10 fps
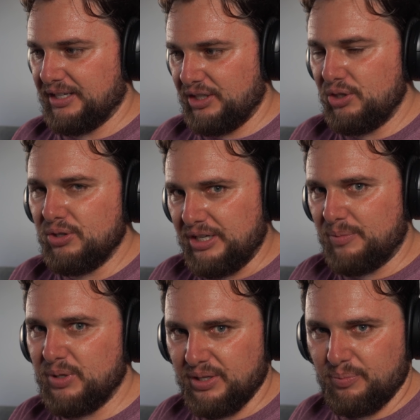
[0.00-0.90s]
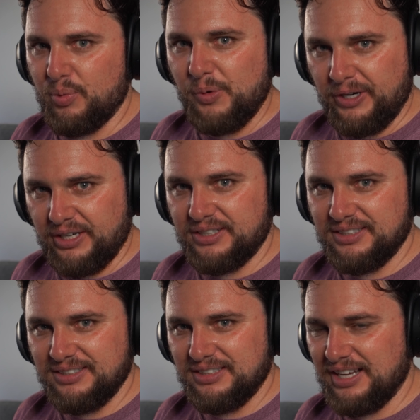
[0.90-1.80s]
you're gonna be prepared
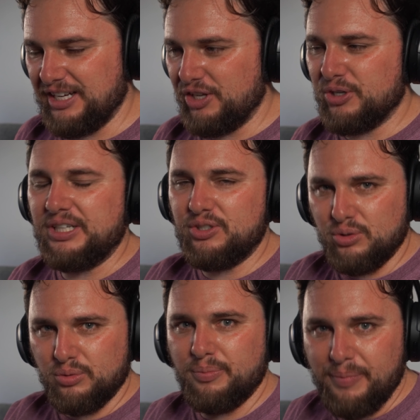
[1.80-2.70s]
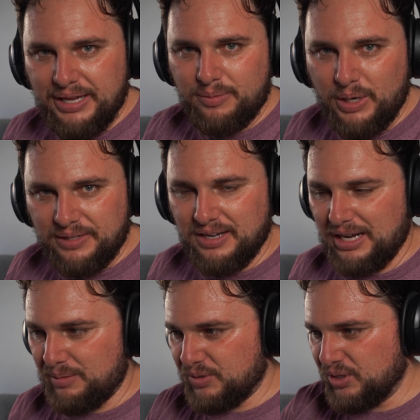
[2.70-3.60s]
and you're gonna do many
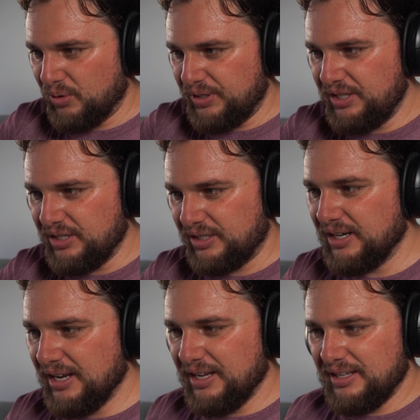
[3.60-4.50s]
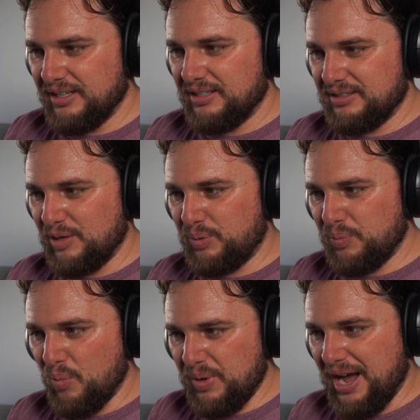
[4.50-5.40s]
times. So here, the
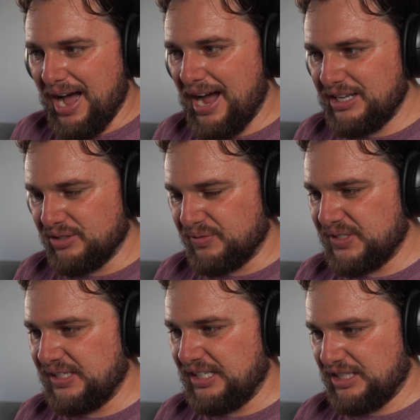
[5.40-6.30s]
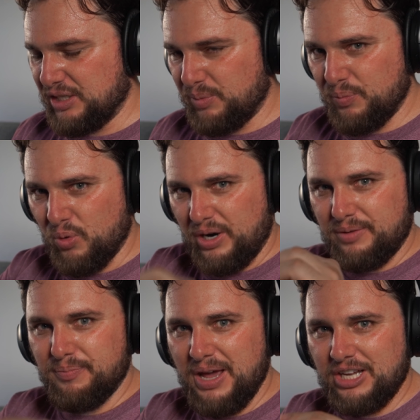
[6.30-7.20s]
people behind the scenes, the people are
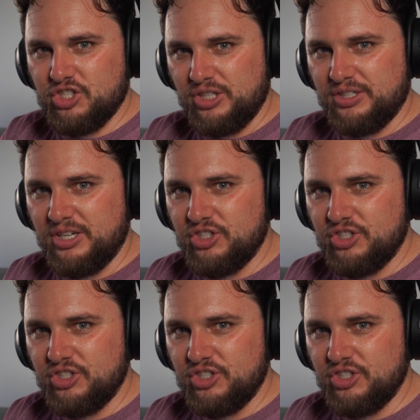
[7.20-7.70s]
matching, the